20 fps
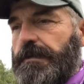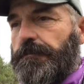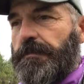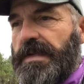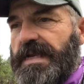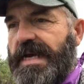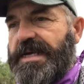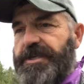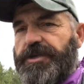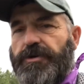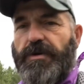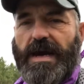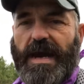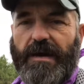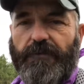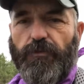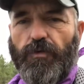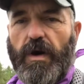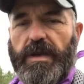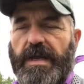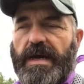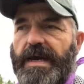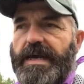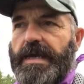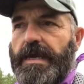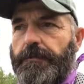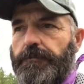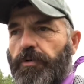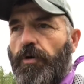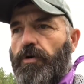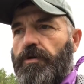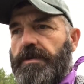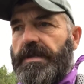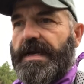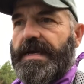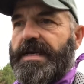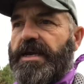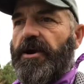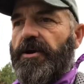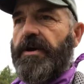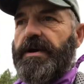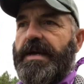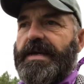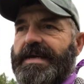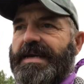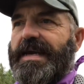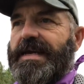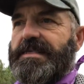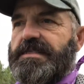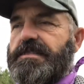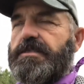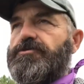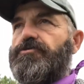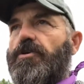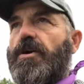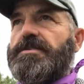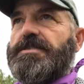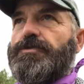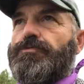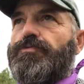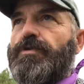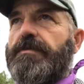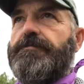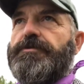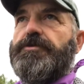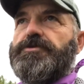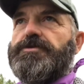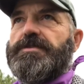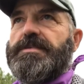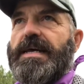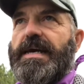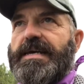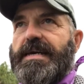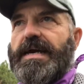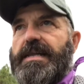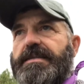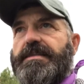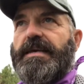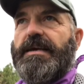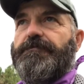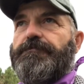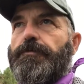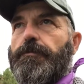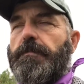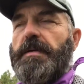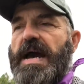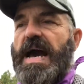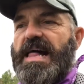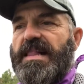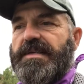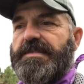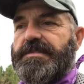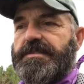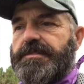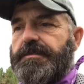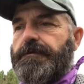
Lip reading: but I do have one hiking pole that I carry in case crossing rivers, that kind of thing, for balance.